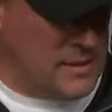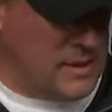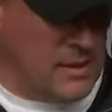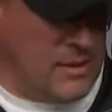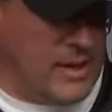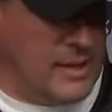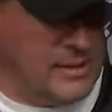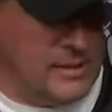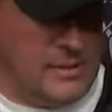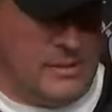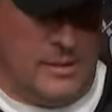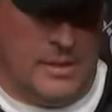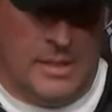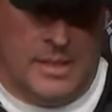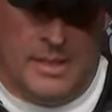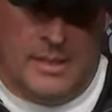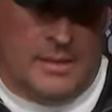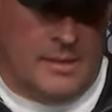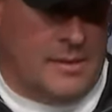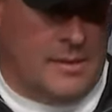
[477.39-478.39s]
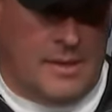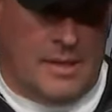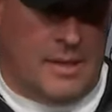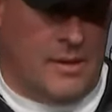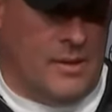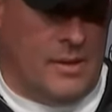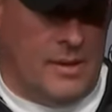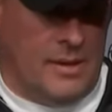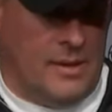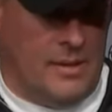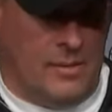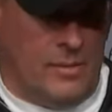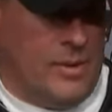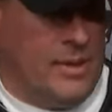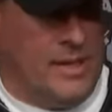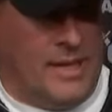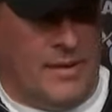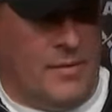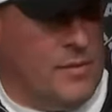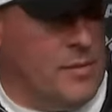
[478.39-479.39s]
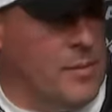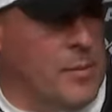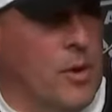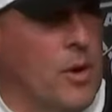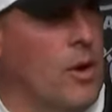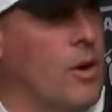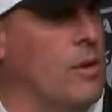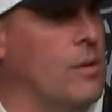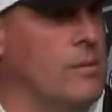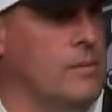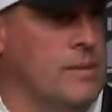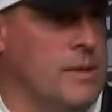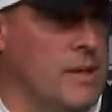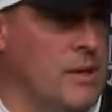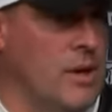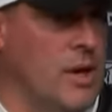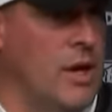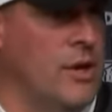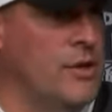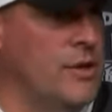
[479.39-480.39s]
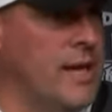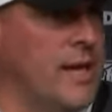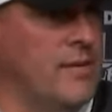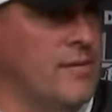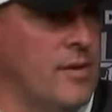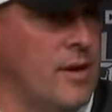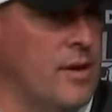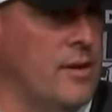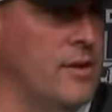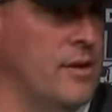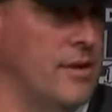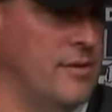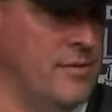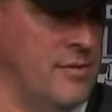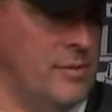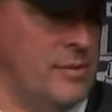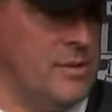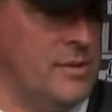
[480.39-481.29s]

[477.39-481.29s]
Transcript: You know, I just, you know, I would give him the ball, you know, 100 out of 100 if it